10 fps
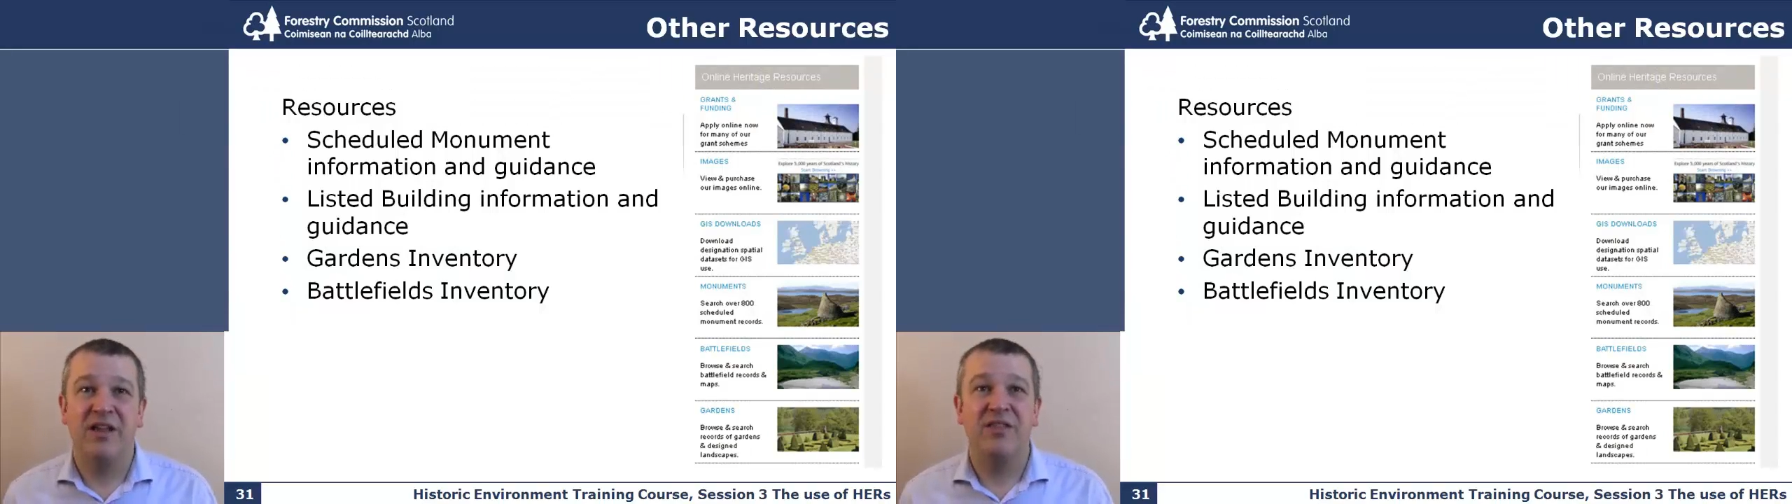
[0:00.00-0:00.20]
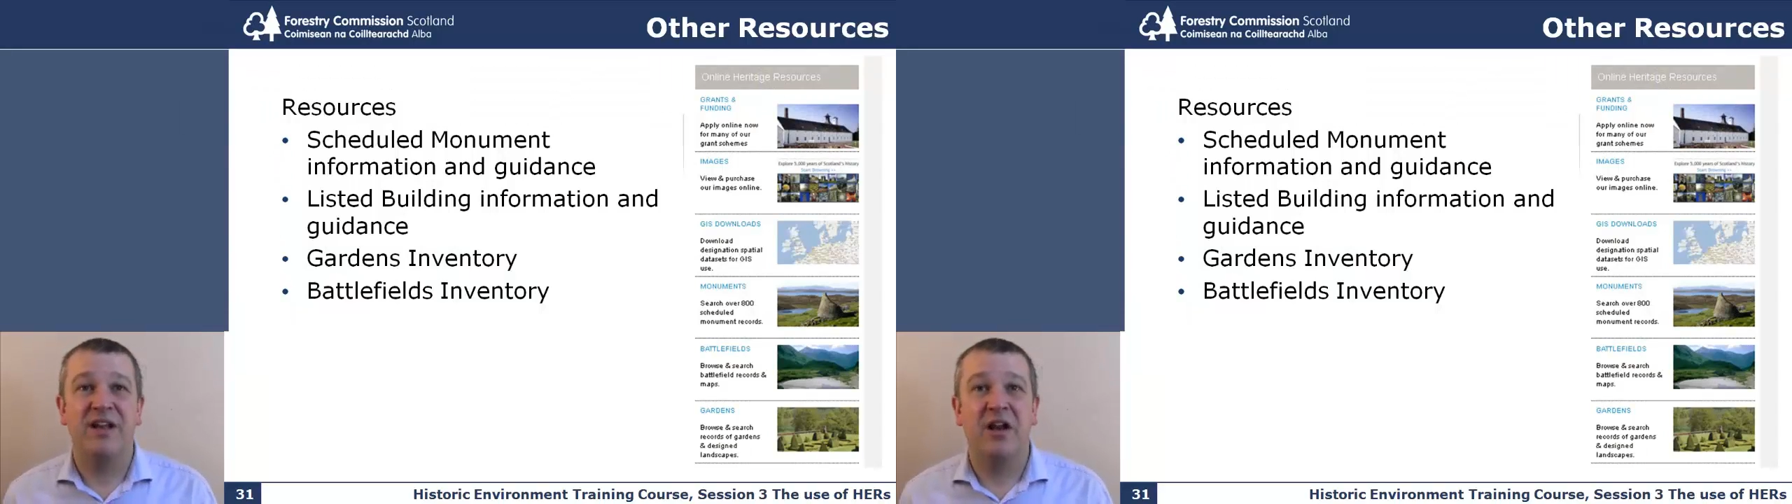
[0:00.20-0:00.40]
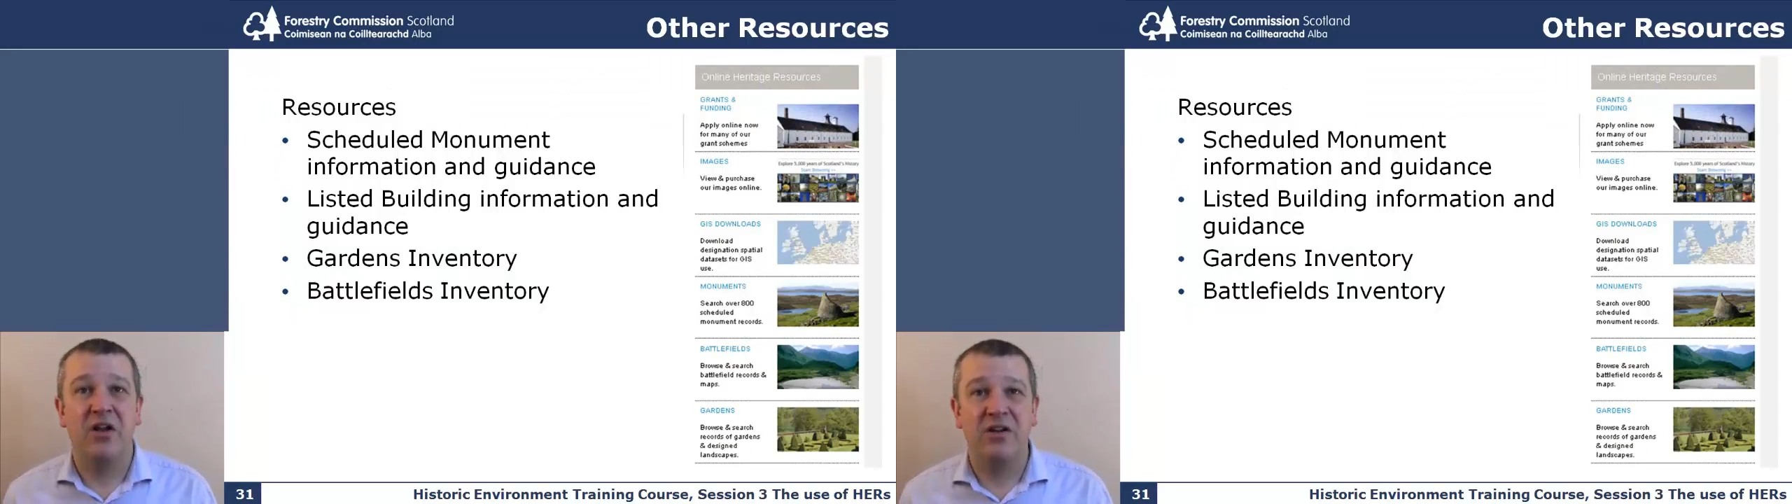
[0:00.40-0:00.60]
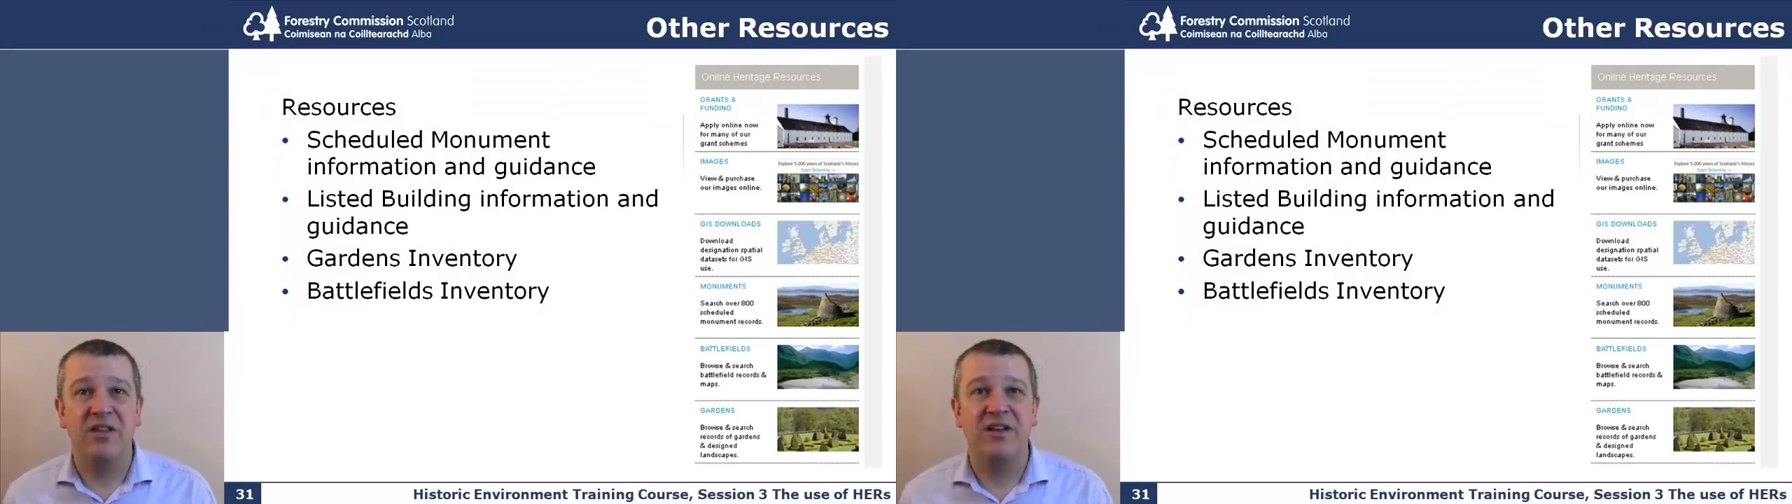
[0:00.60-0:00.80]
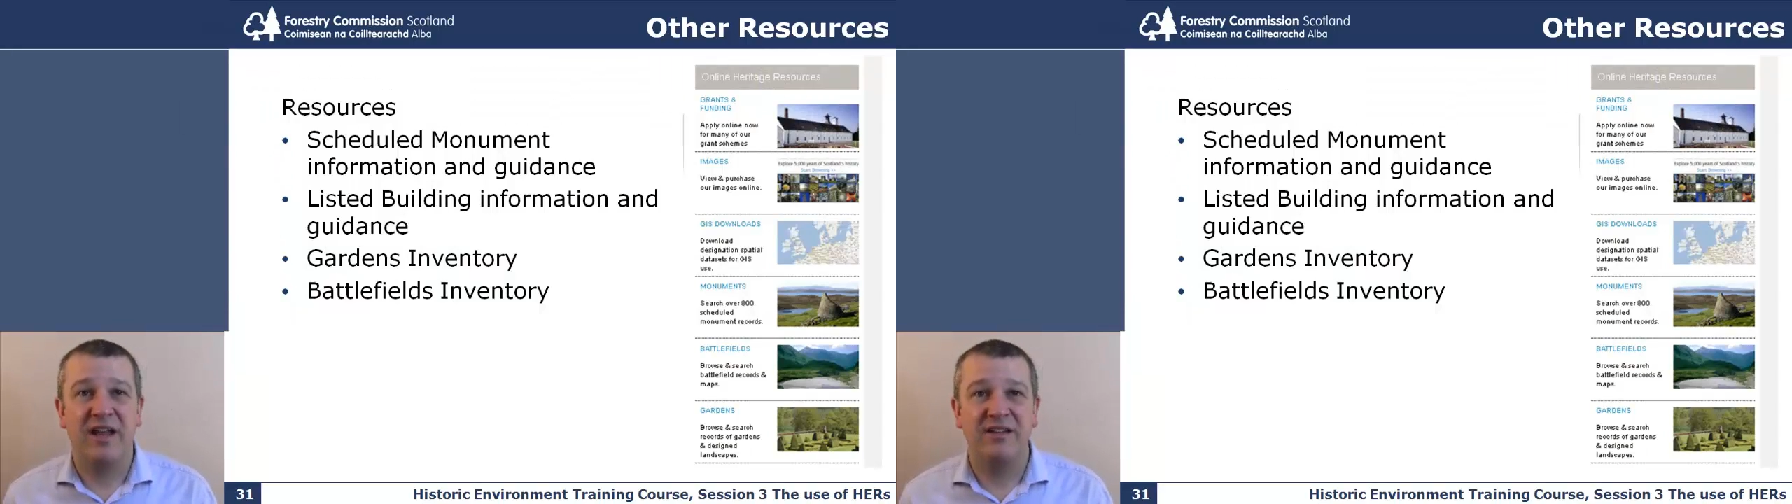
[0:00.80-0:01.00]
that a lot of
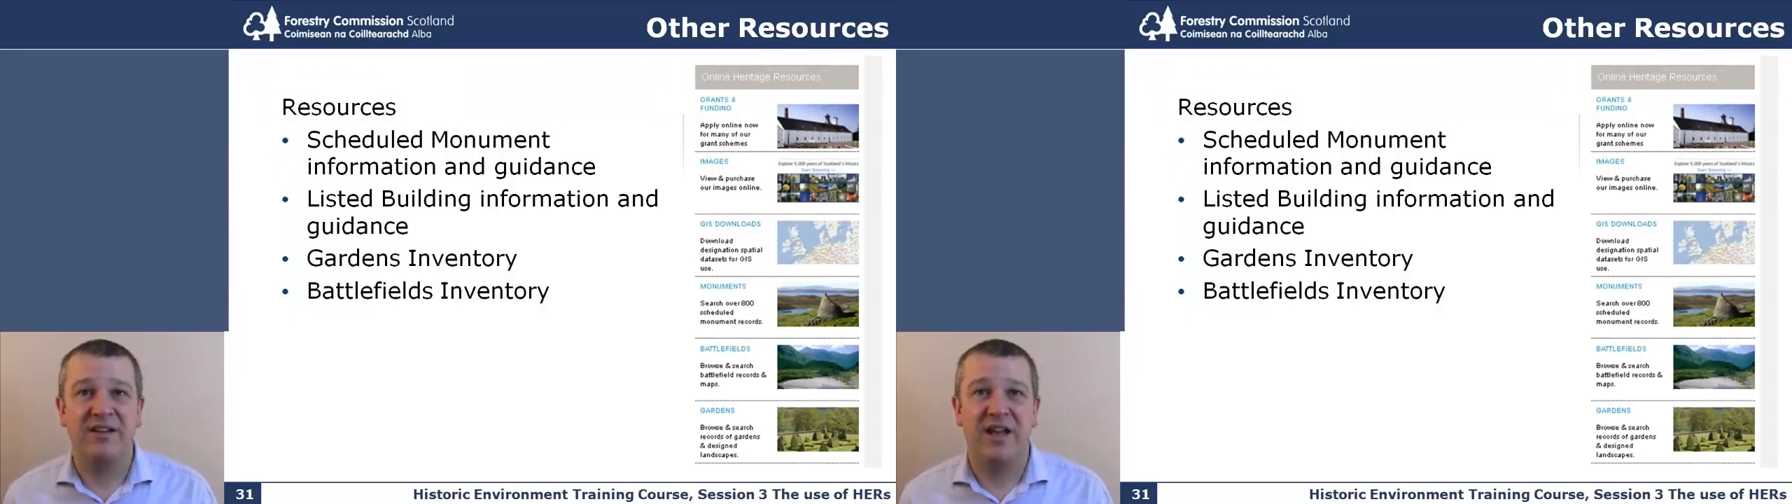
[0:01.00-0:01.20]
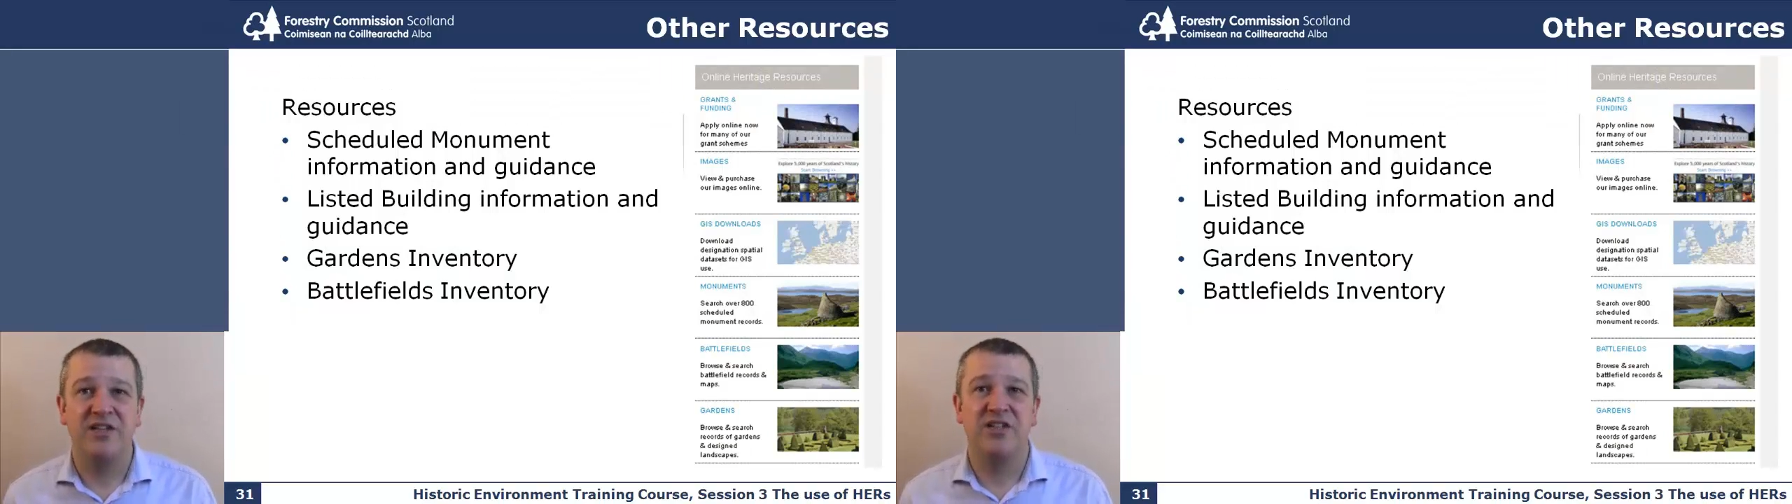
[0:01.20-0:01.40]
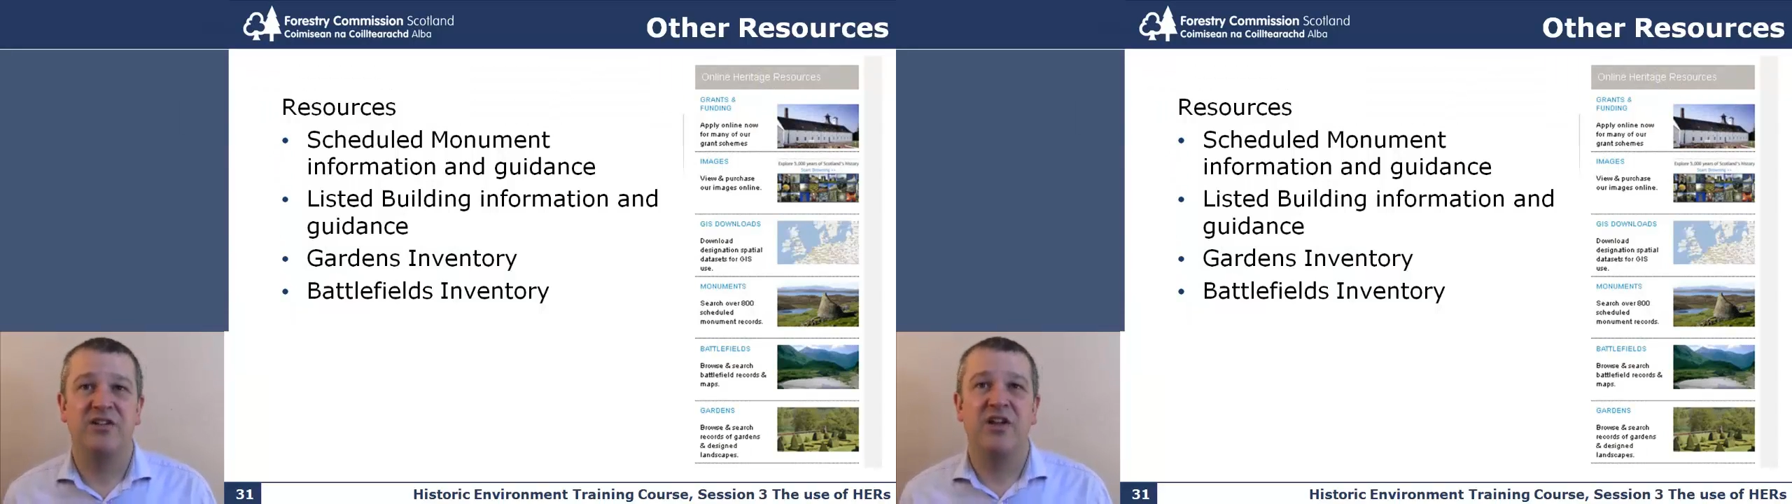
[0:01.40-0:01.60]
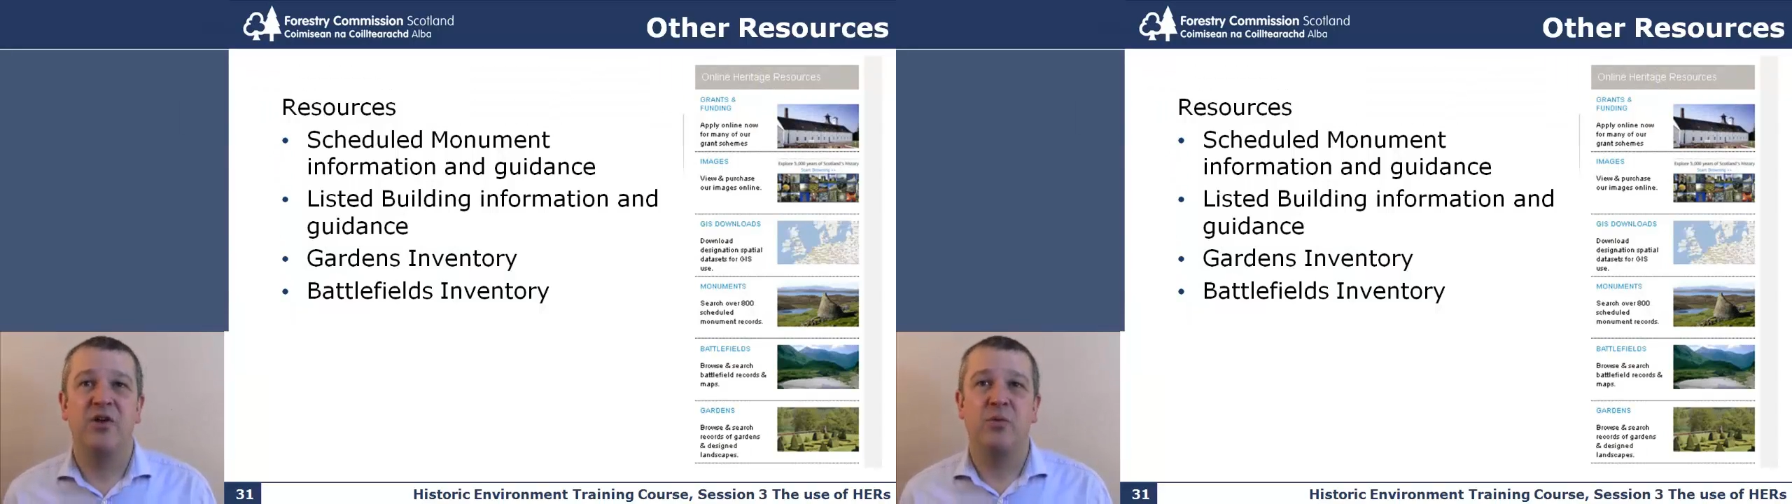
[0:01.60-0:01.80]
the designations